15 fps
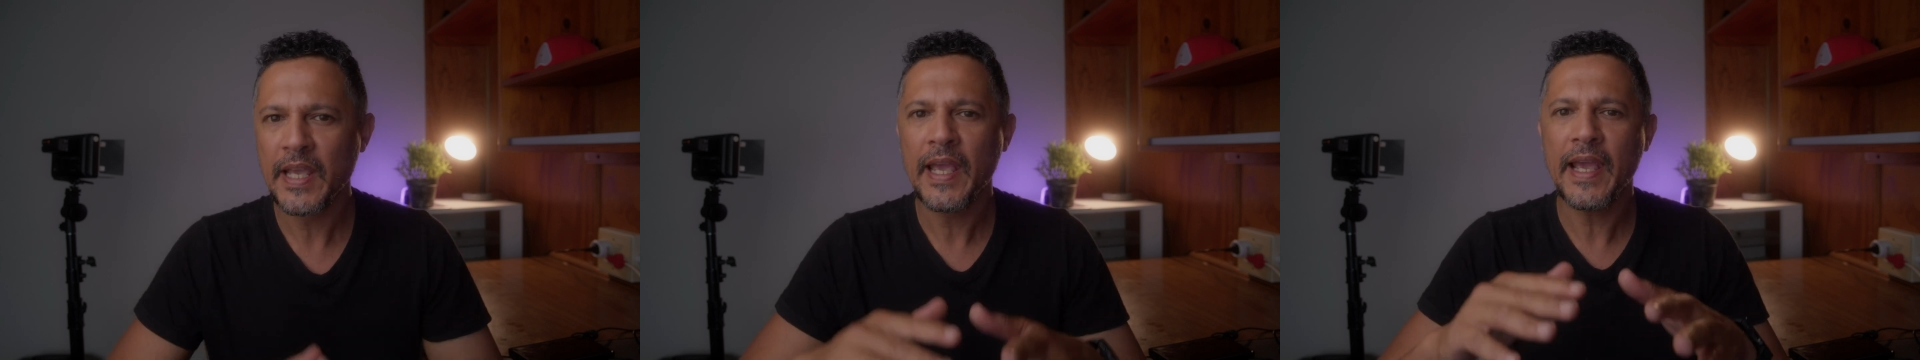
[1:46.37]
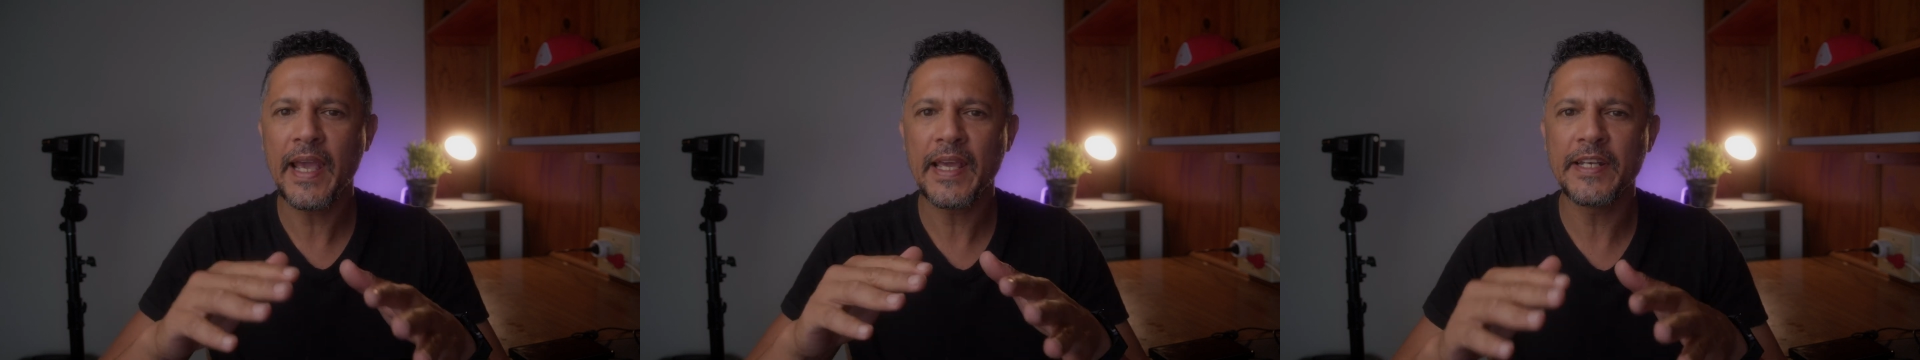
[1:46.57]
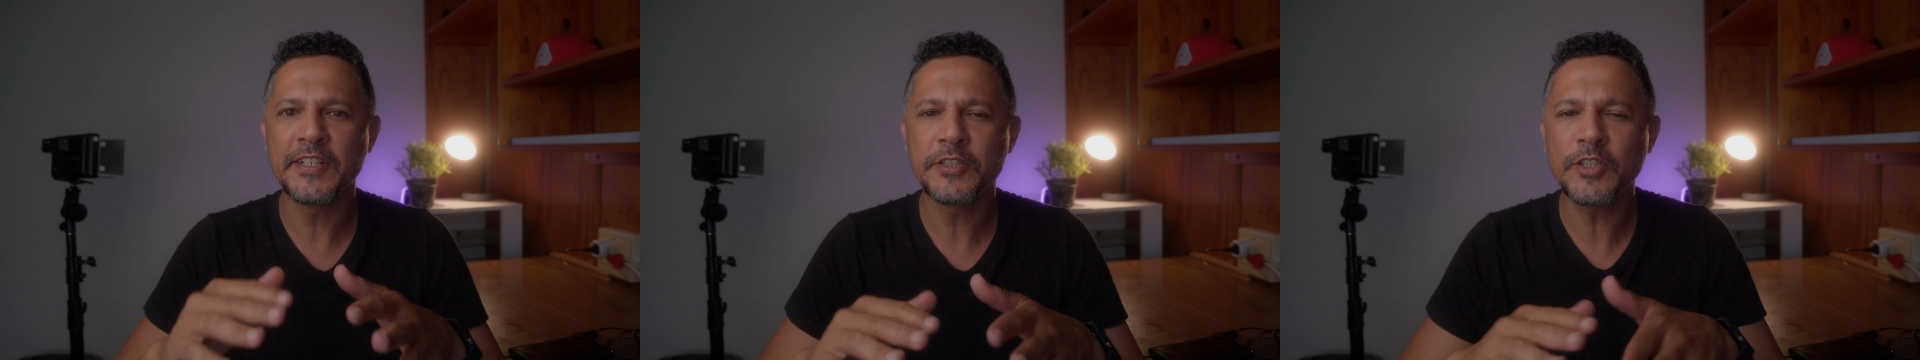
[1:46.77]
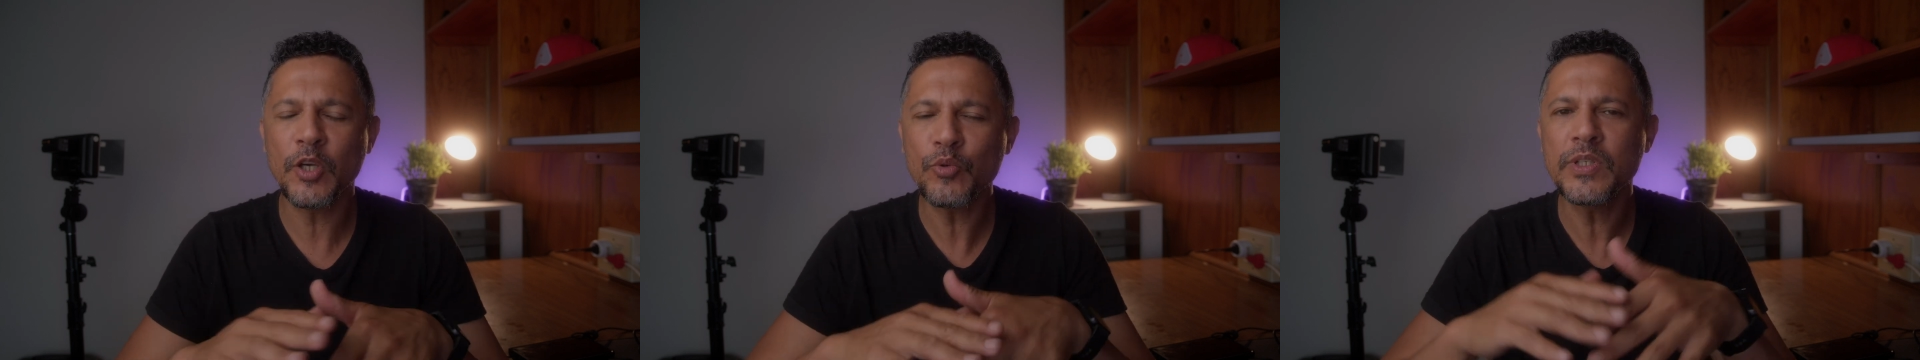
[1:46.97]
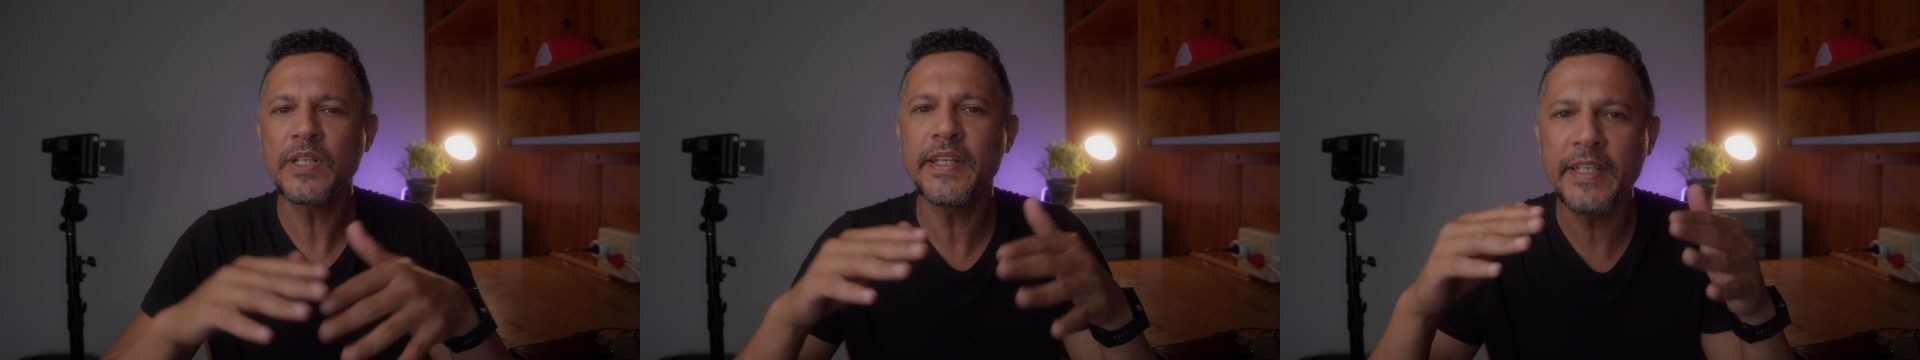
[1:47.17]
and
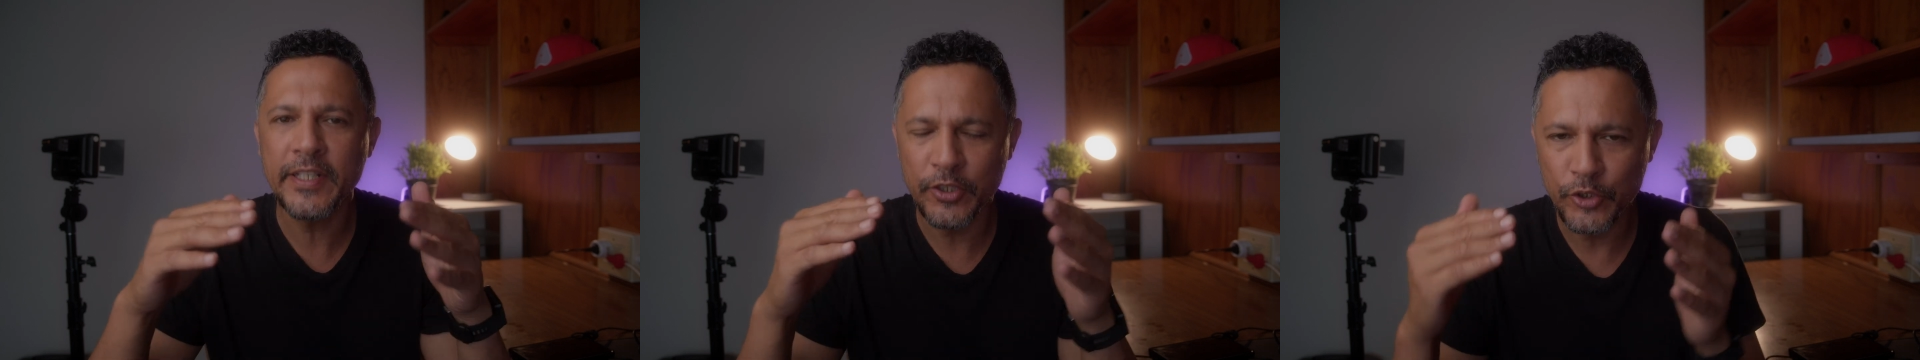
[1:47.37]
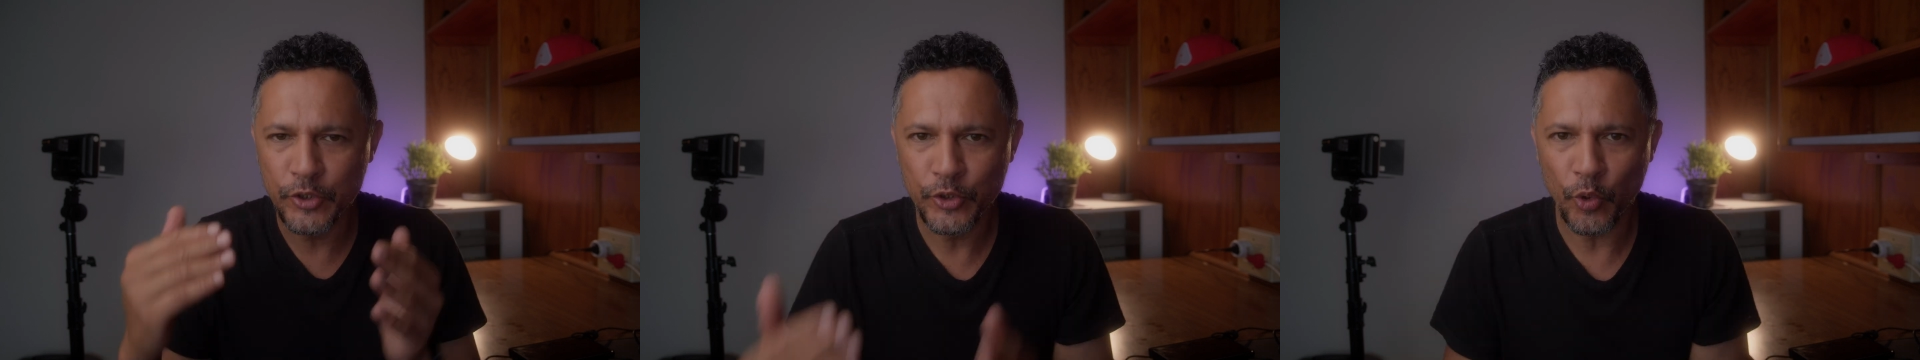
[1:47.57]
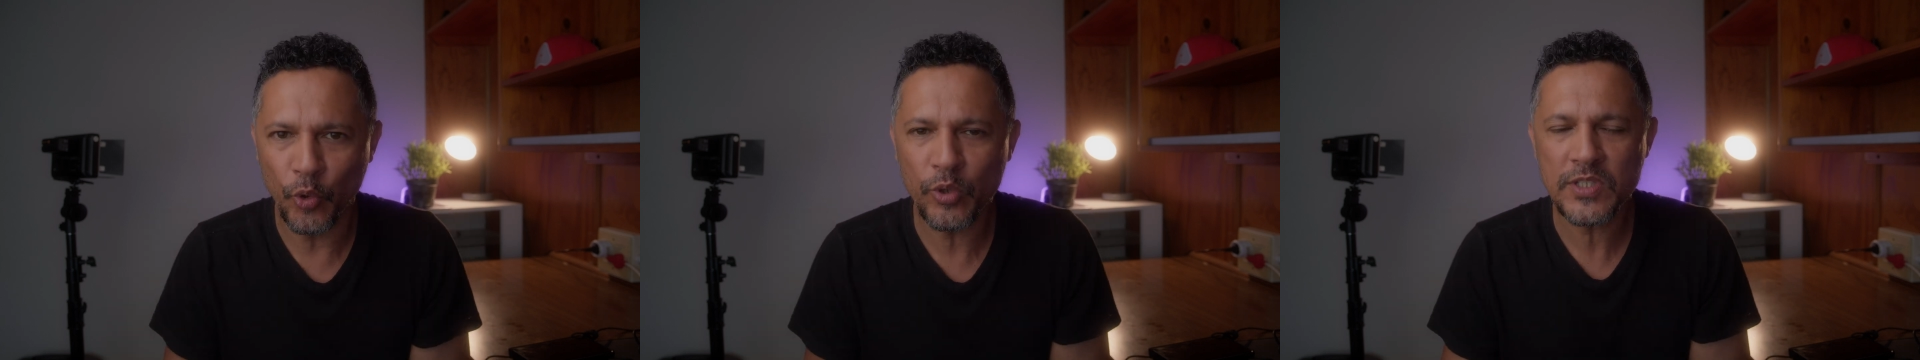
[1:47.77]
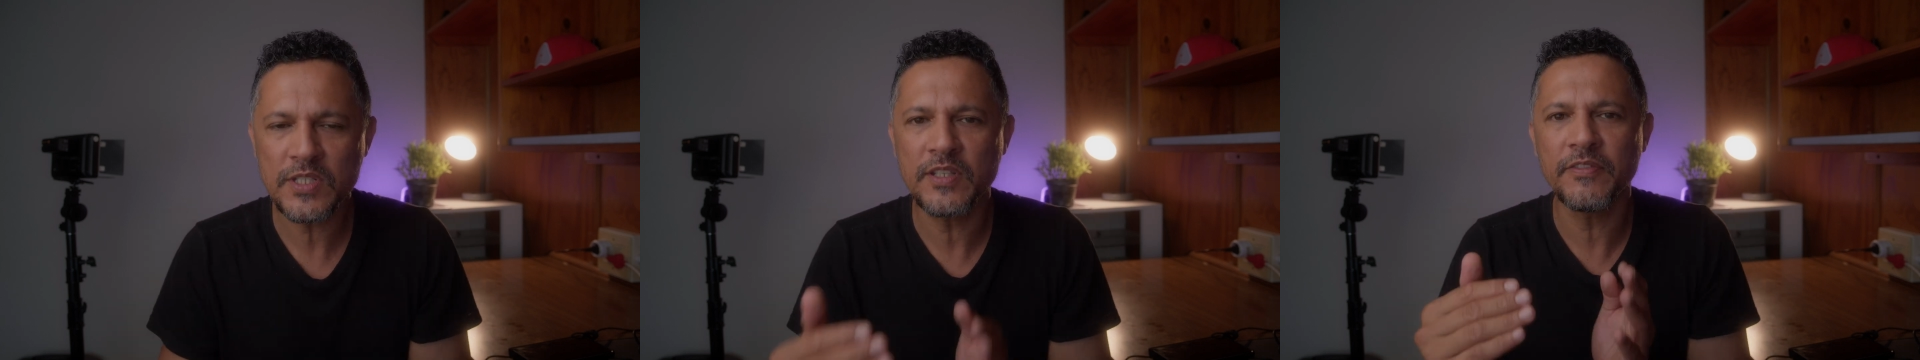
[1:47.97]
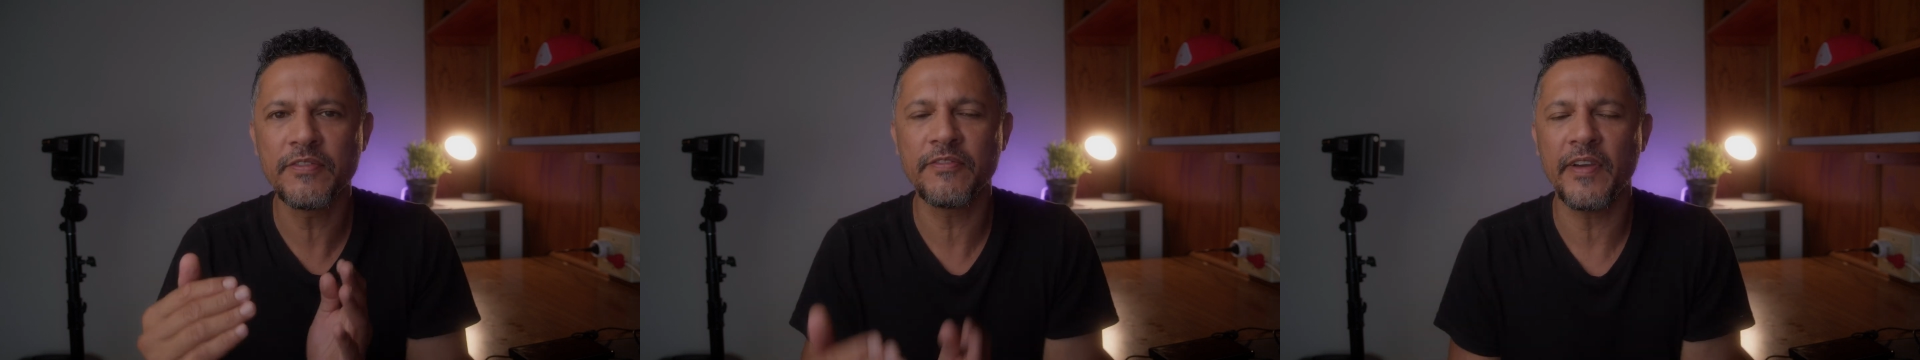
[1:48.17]
totally ignores
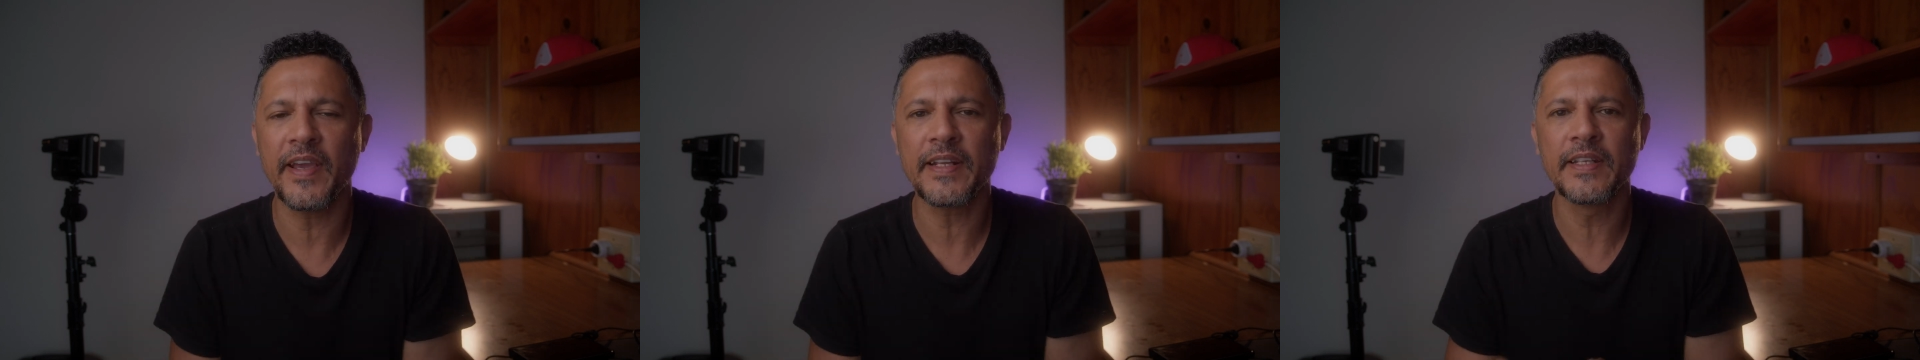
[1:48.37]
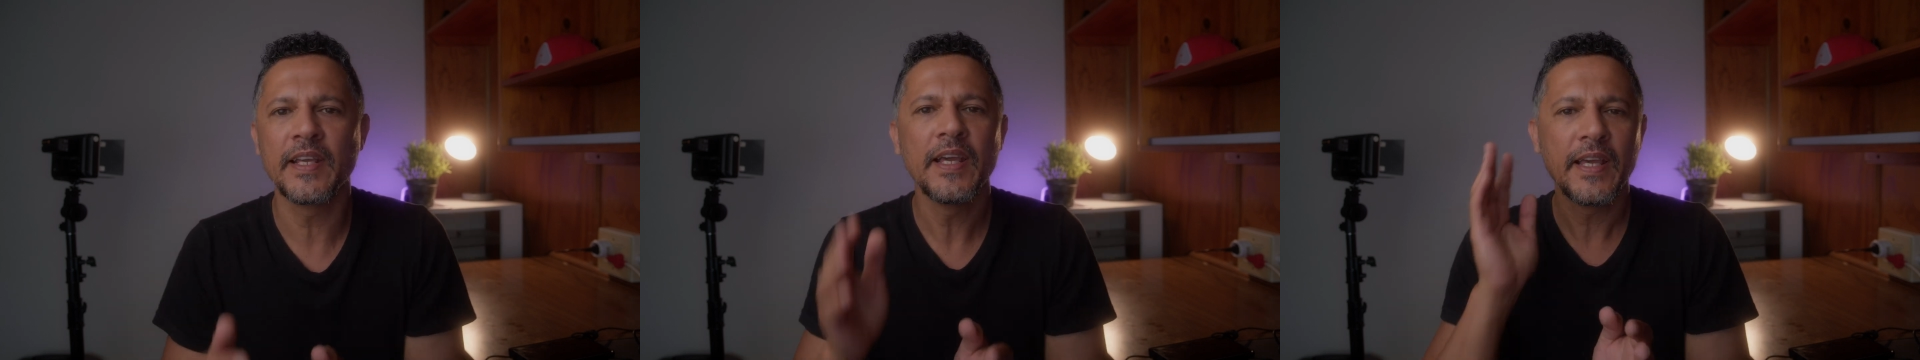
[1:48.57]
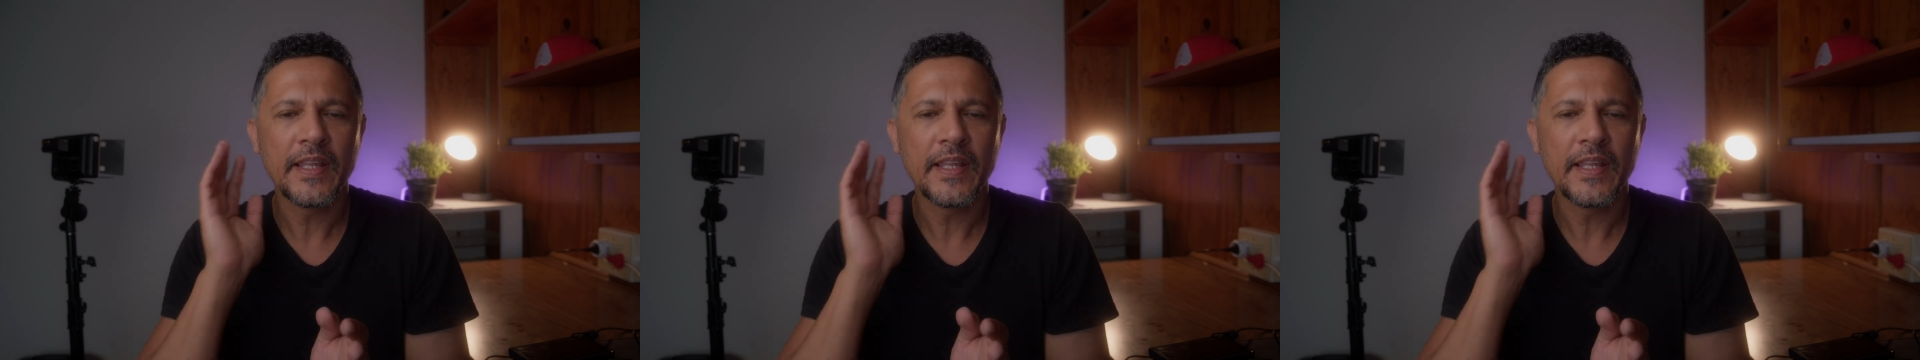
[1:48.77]
the fact